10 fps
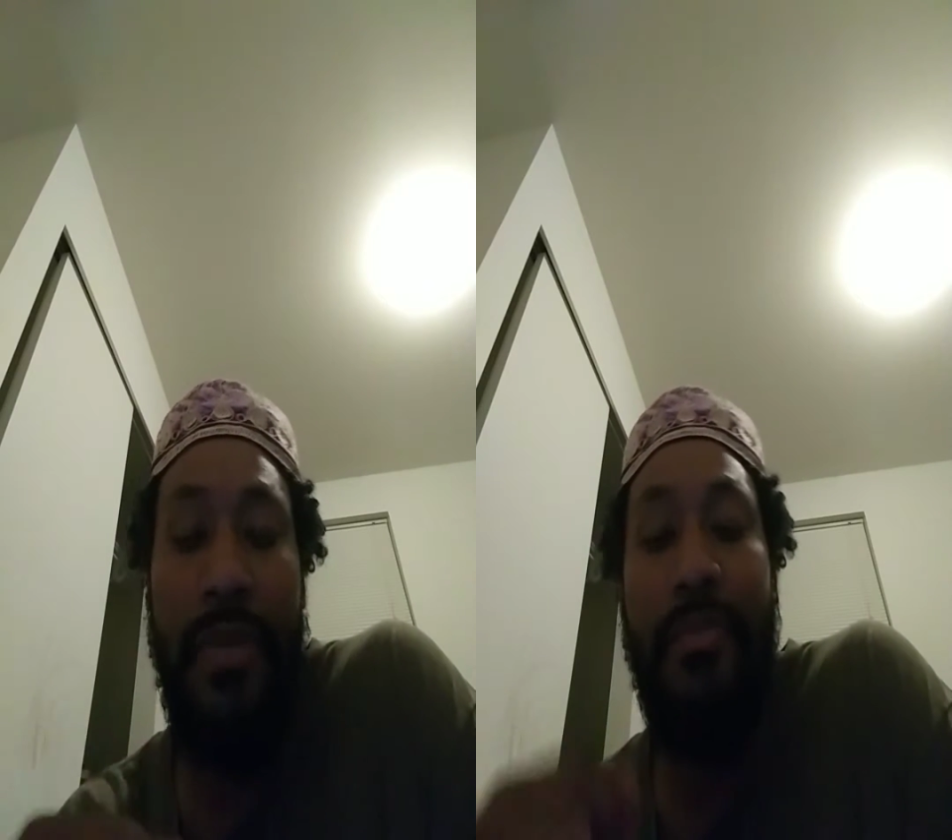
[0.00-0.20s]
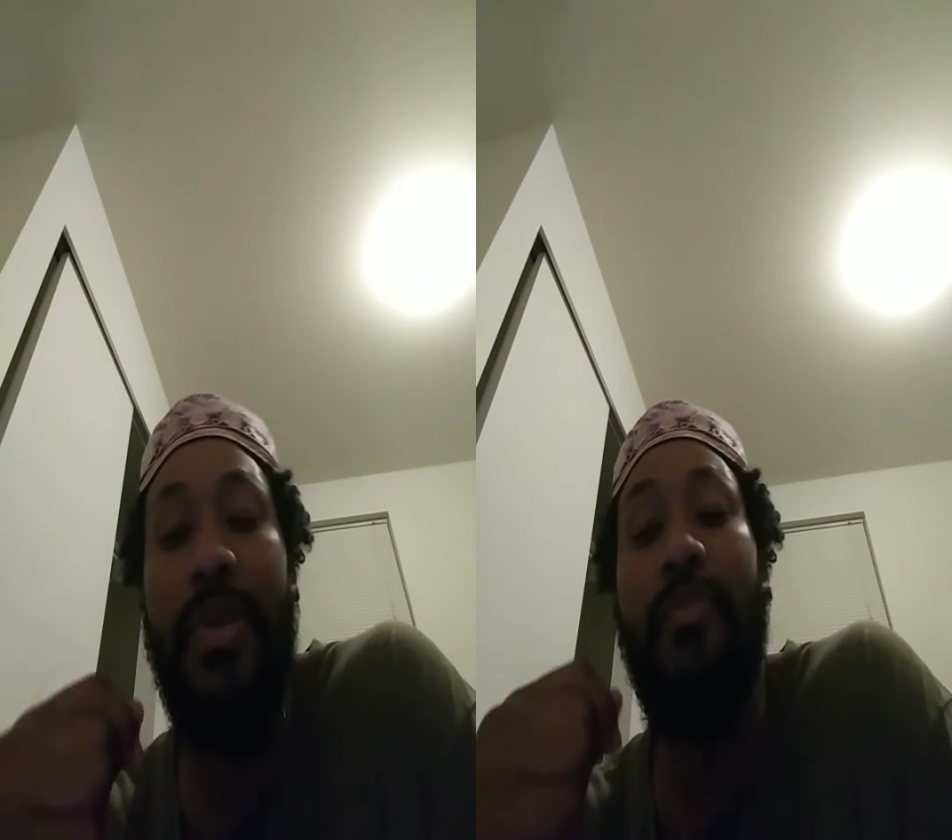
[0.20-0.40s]

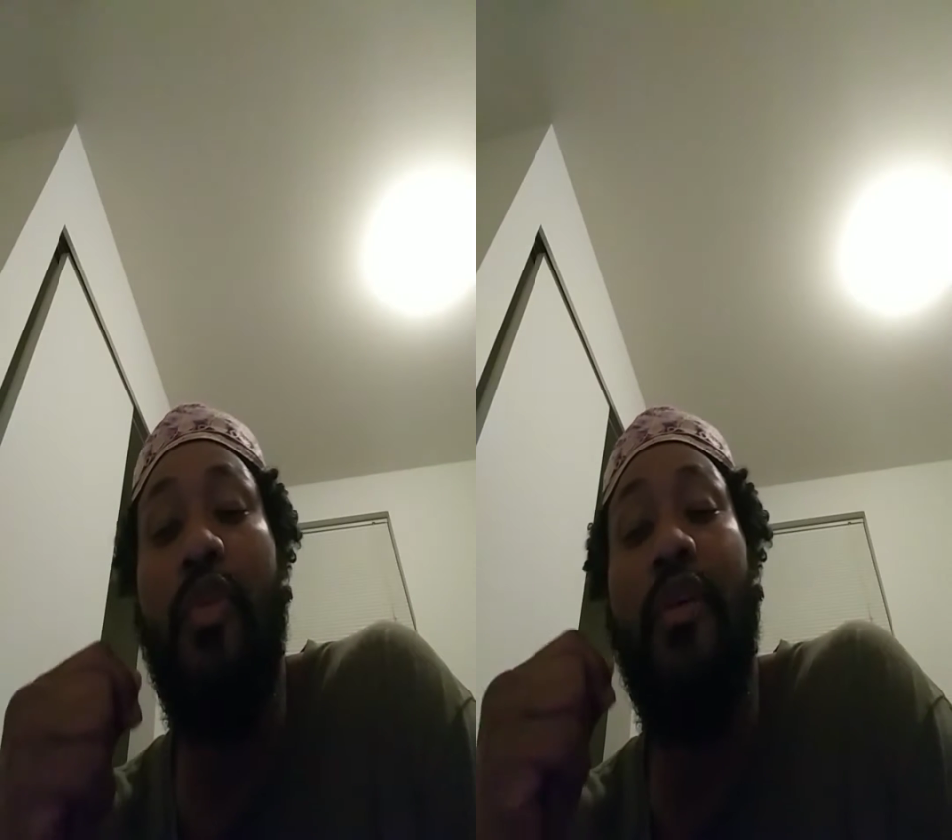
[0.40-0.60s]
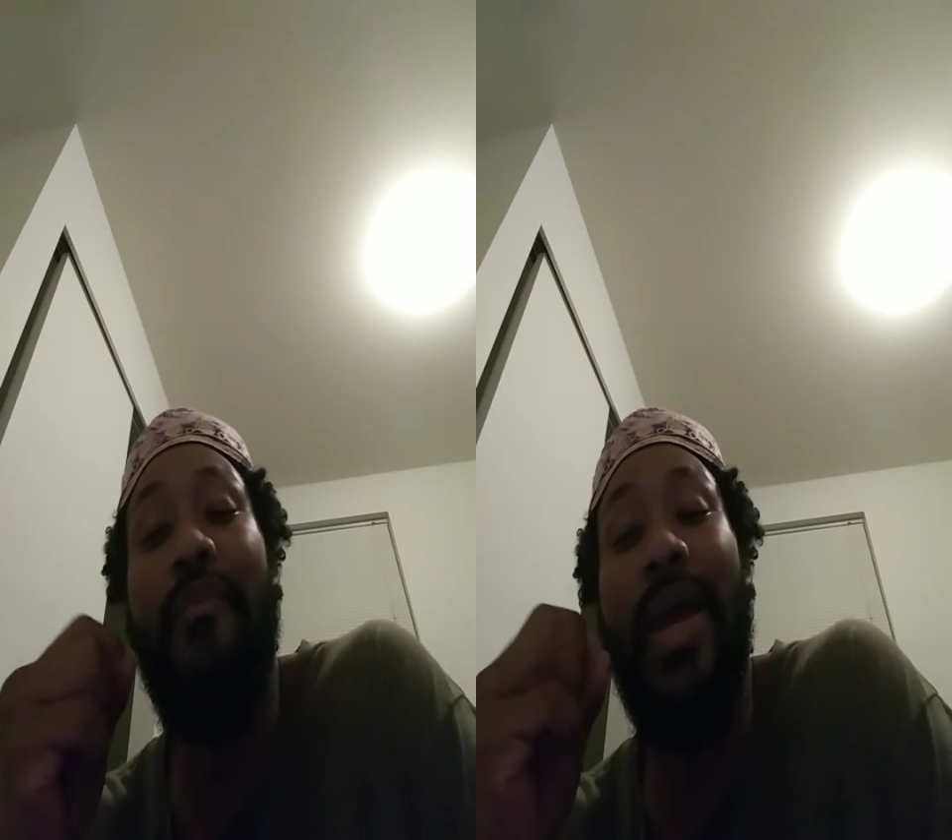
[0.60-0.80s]
and
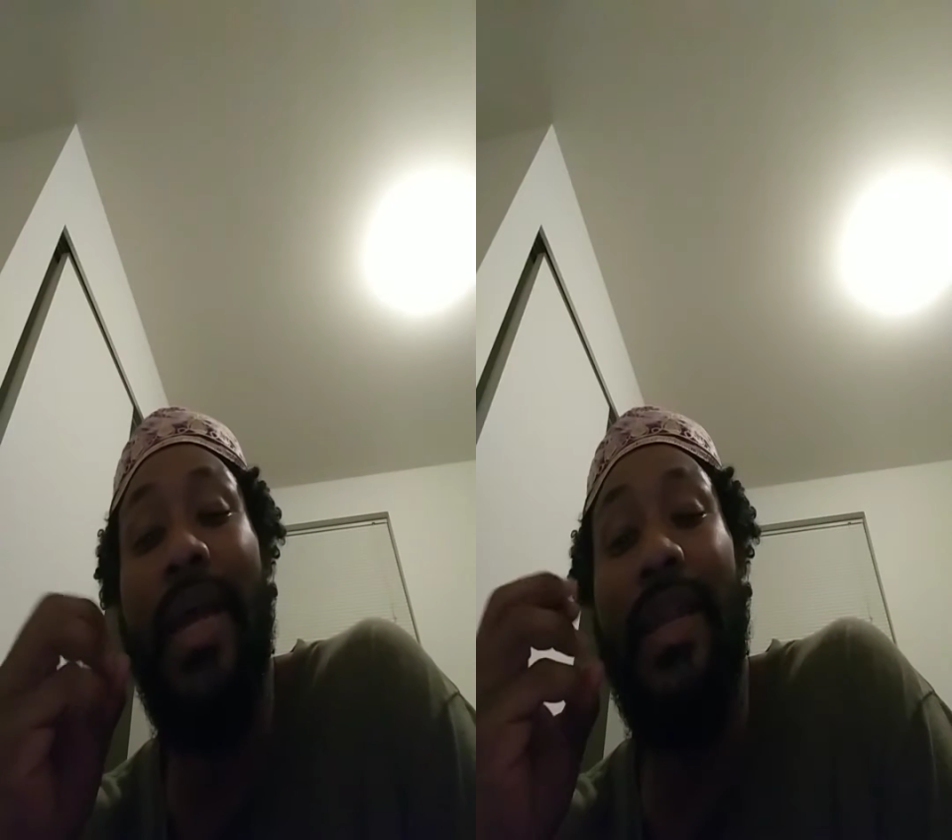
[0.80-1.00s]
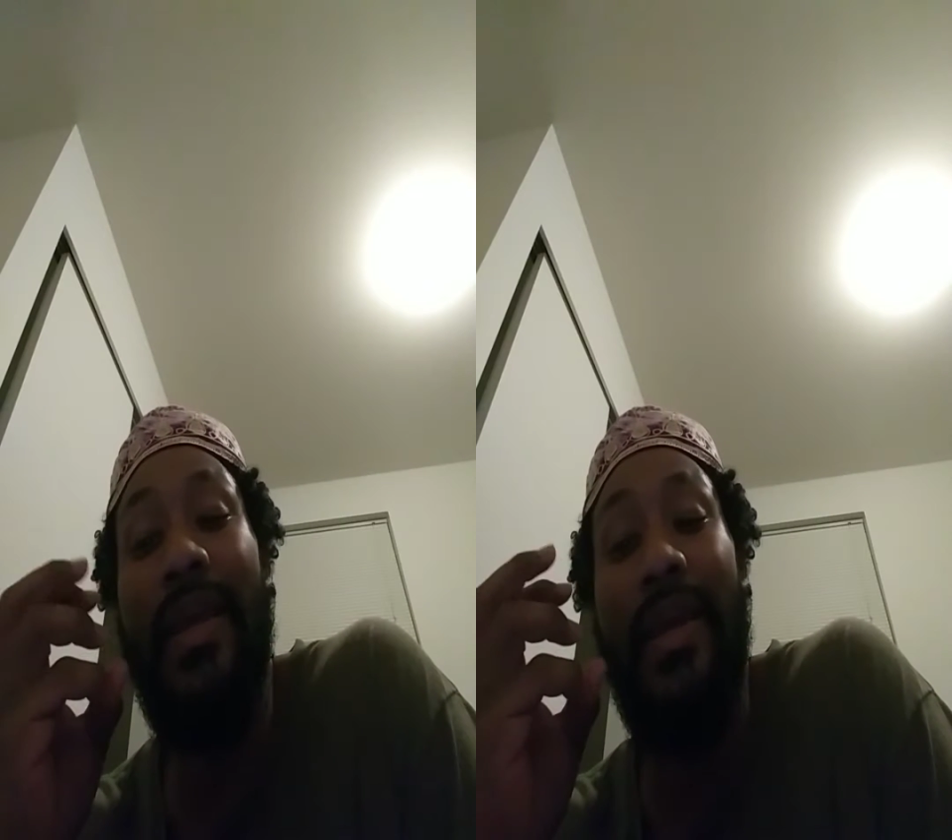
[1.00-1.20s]
people have made,